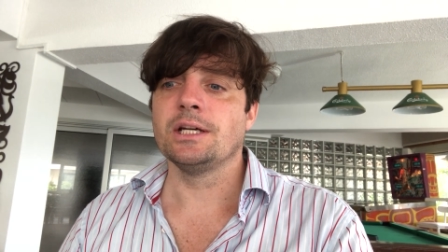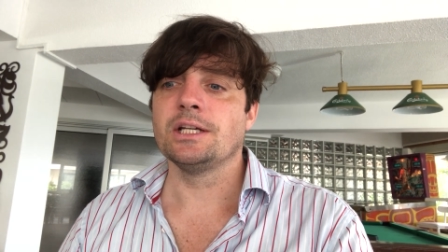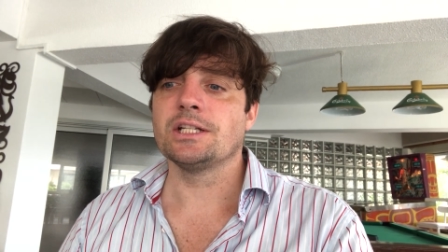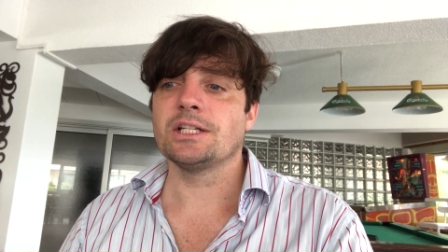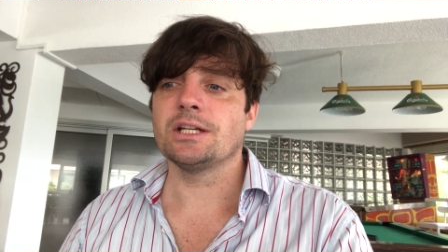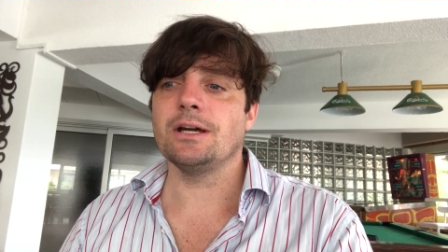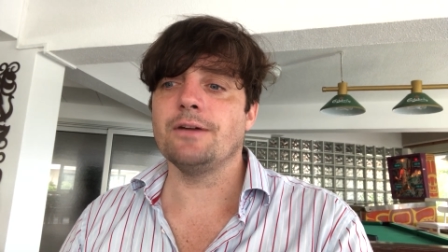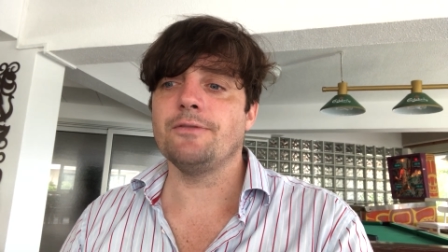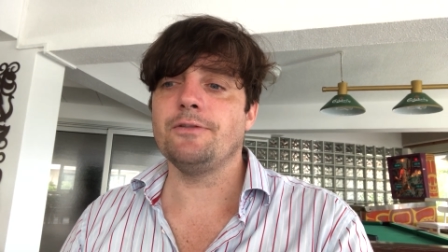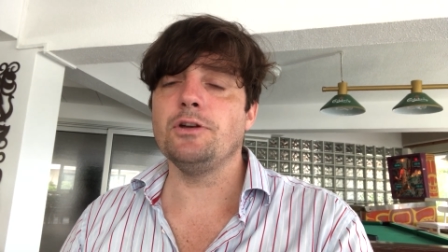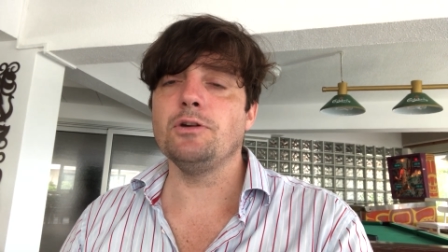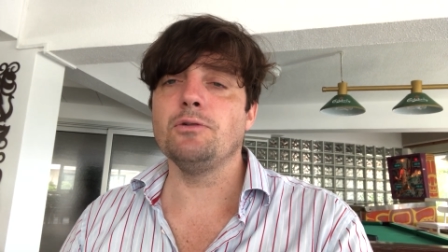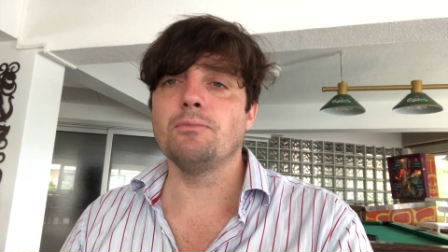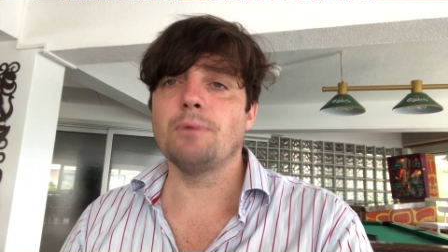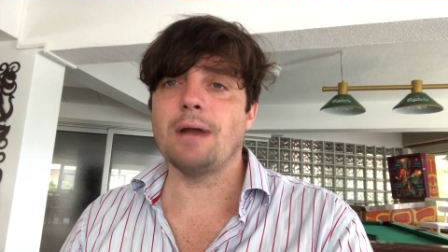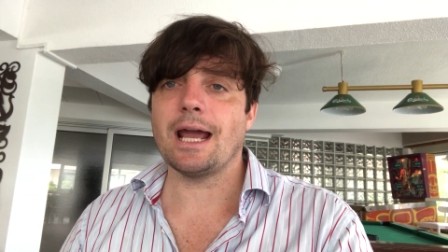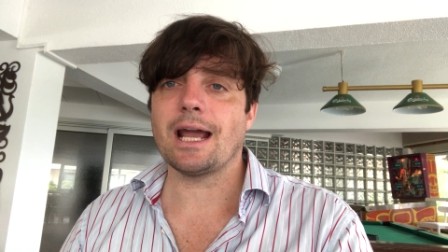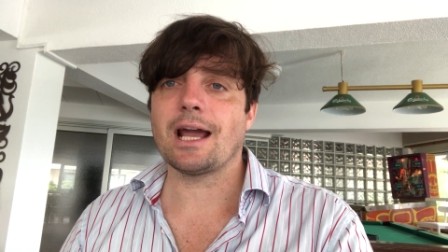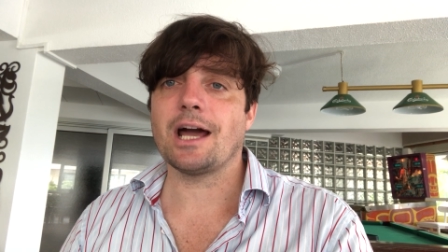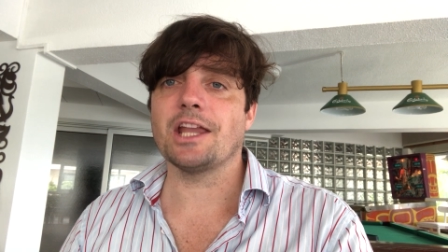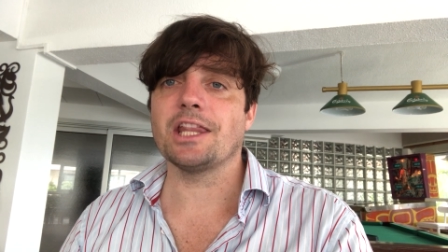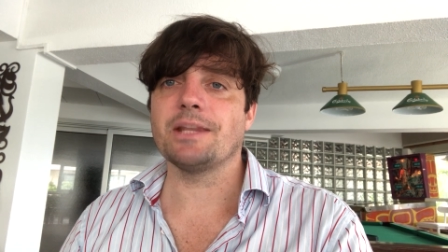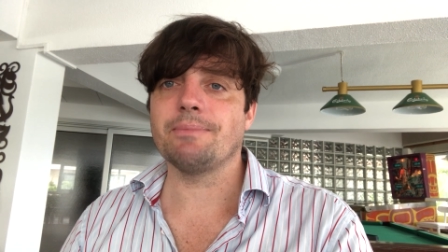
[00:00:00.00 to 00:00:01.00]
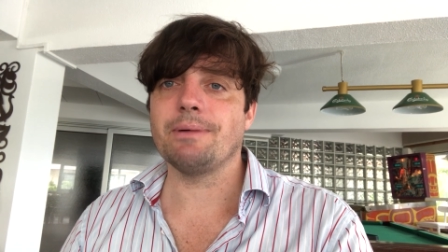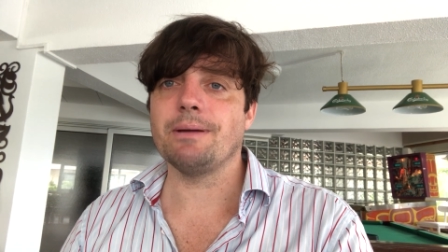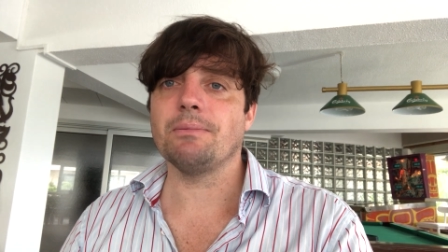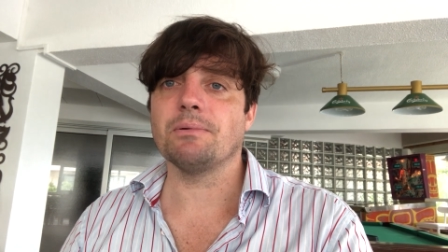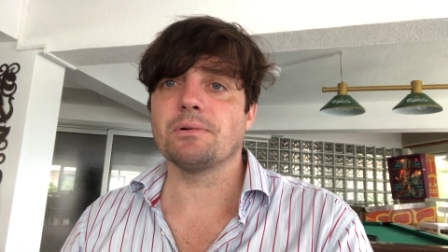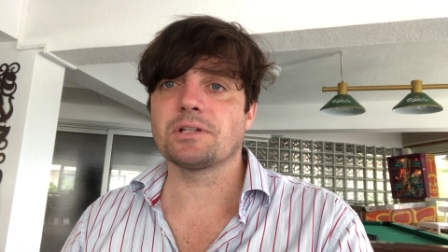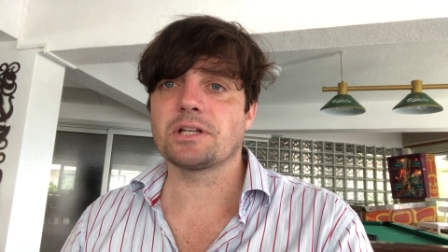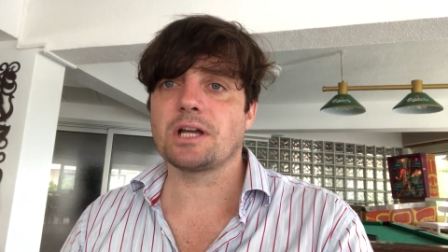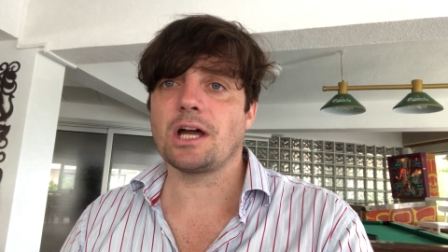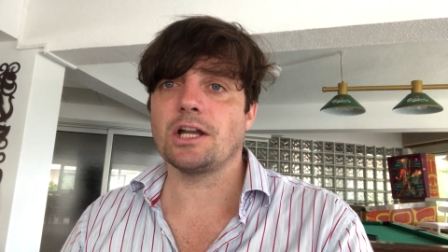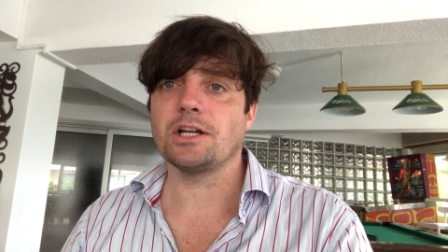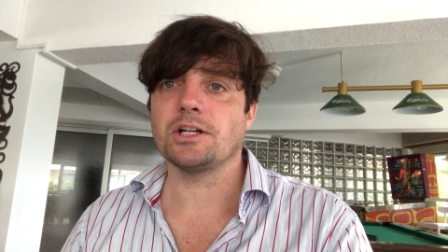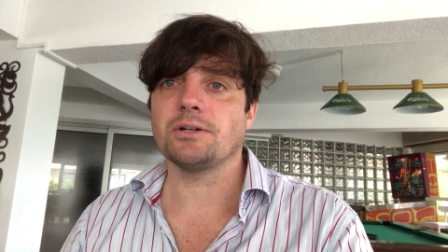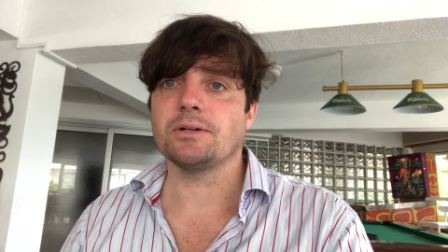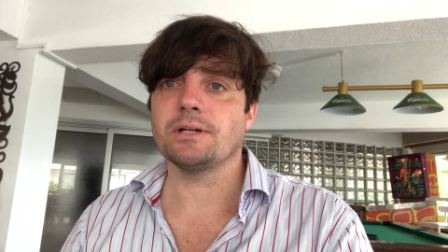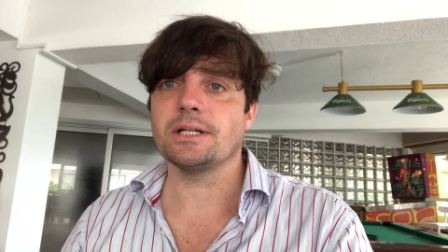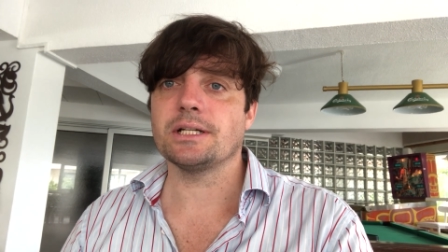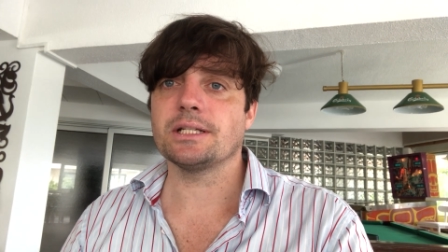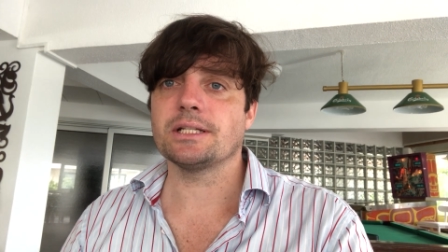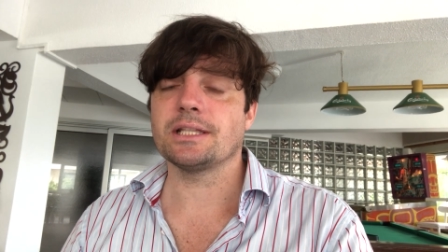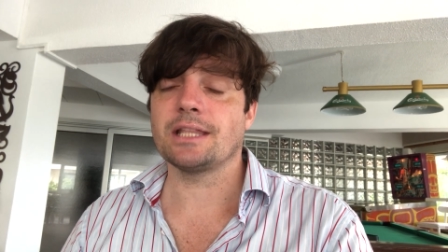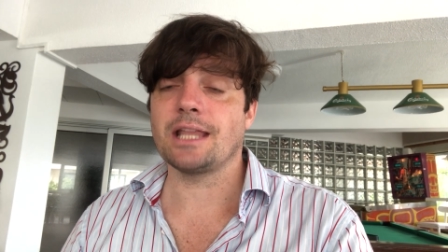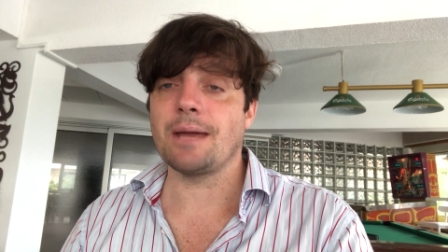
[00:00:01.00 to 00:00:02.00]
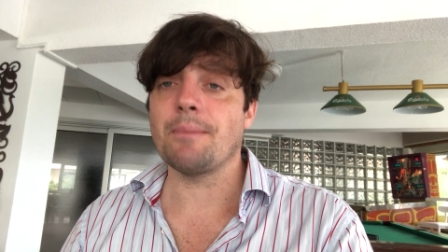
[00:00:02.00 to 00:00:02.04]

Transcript: So if you wreck other people's countries,